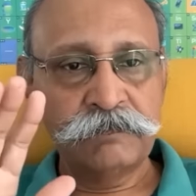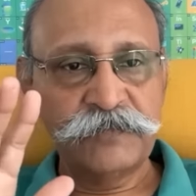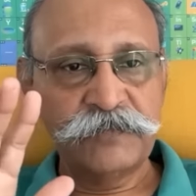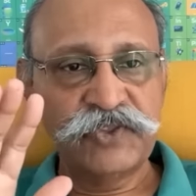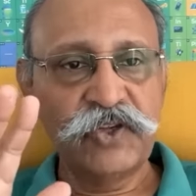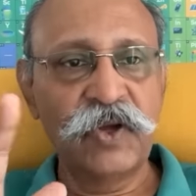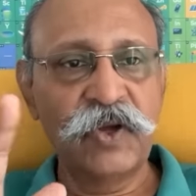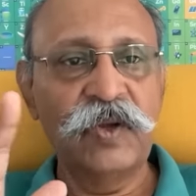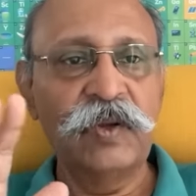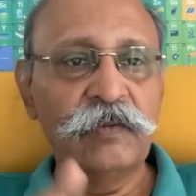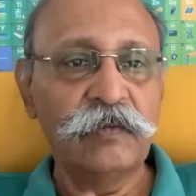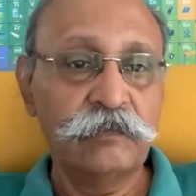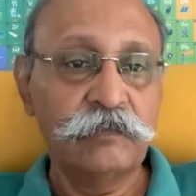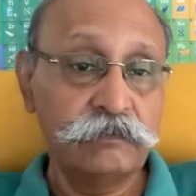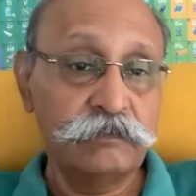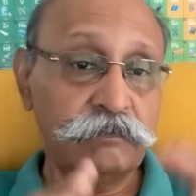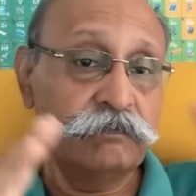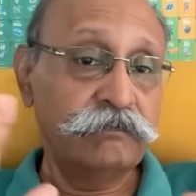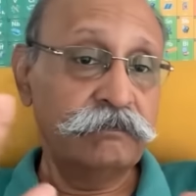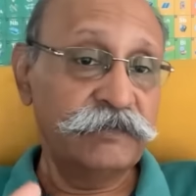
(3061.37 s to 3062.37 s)
So
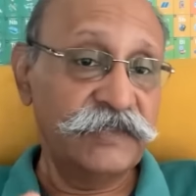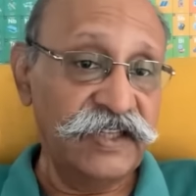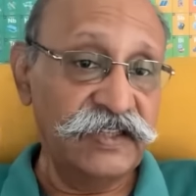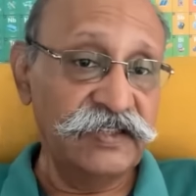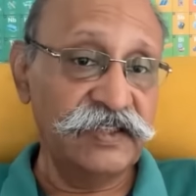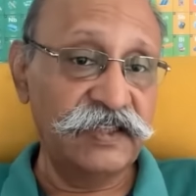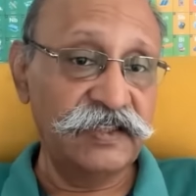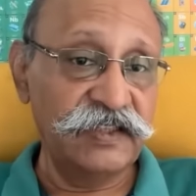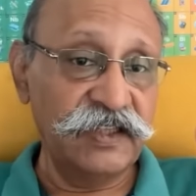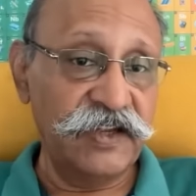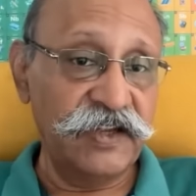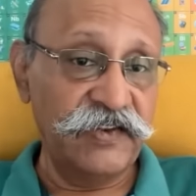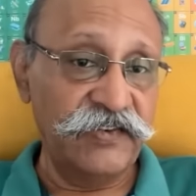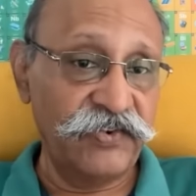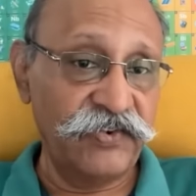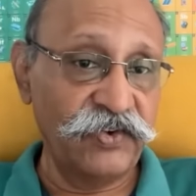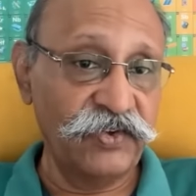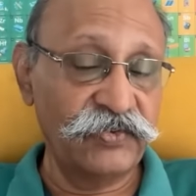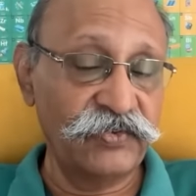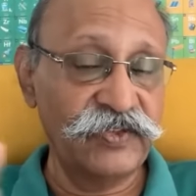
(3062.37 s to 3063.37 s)
these are the
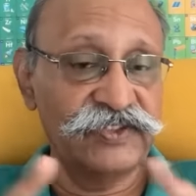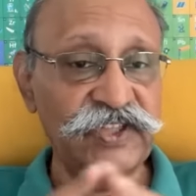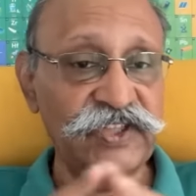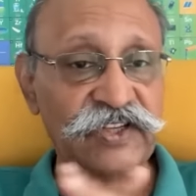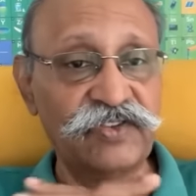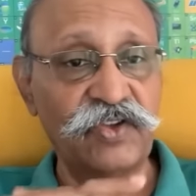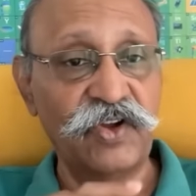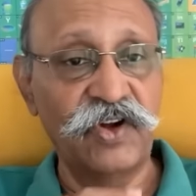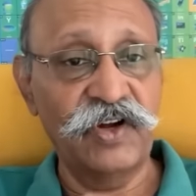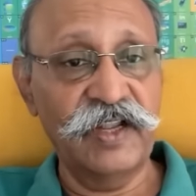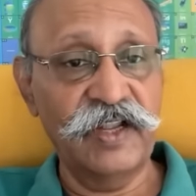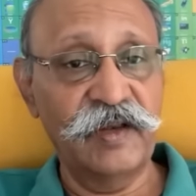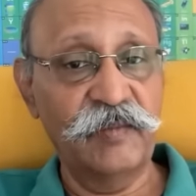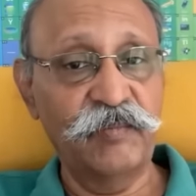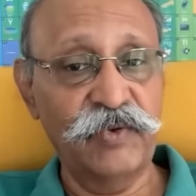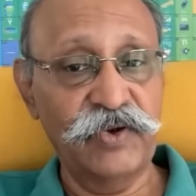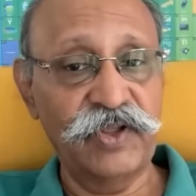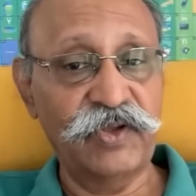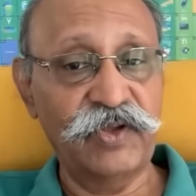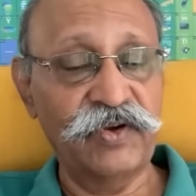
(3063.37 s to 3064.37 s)
issues which I thought I'll
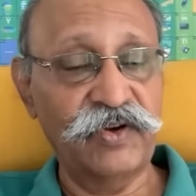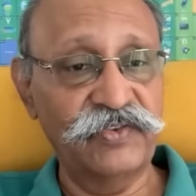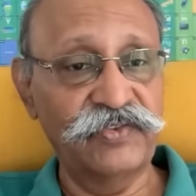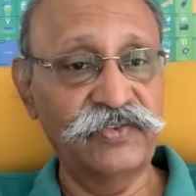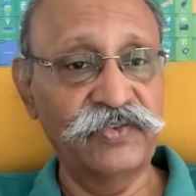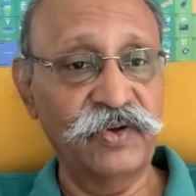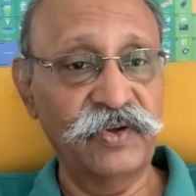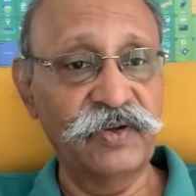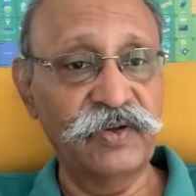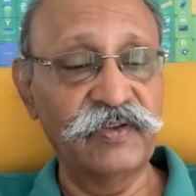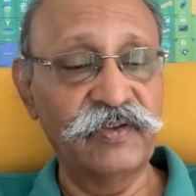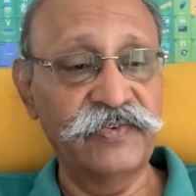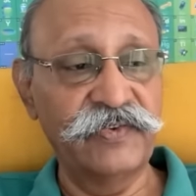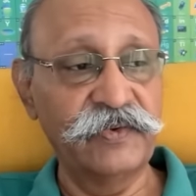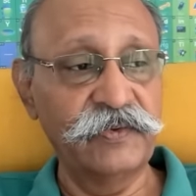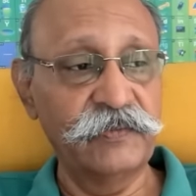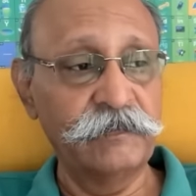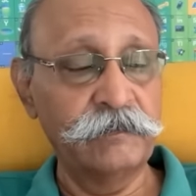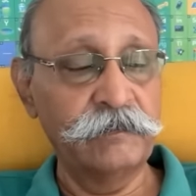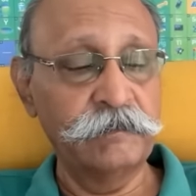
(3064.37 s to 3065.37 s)
put across to all of
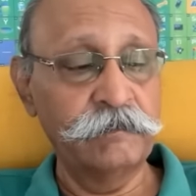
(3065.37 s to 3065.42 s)
you.